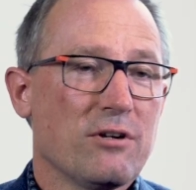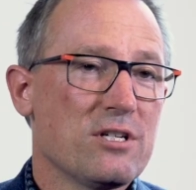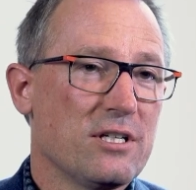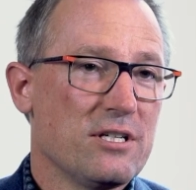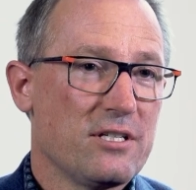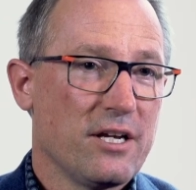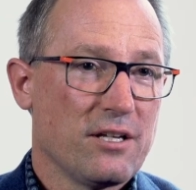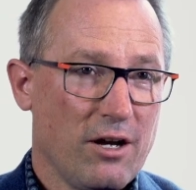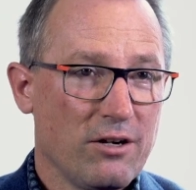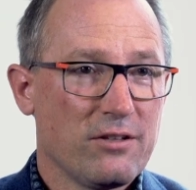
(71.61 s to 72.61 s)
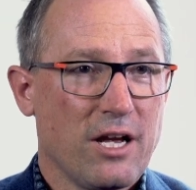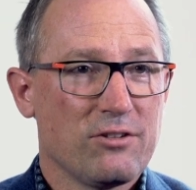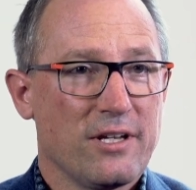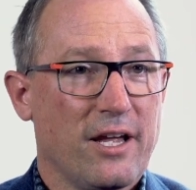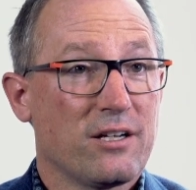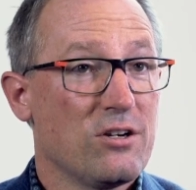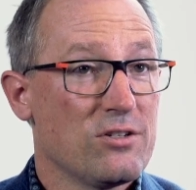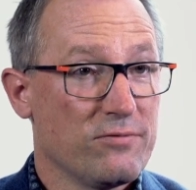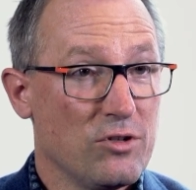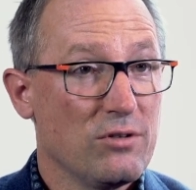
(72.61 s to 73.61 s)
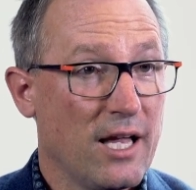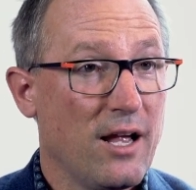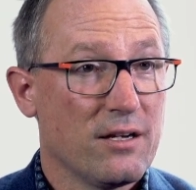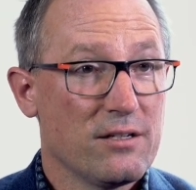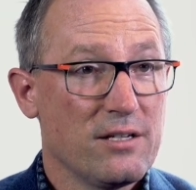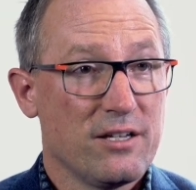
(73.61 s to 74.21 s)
recently staked 100,000 hectares of new land,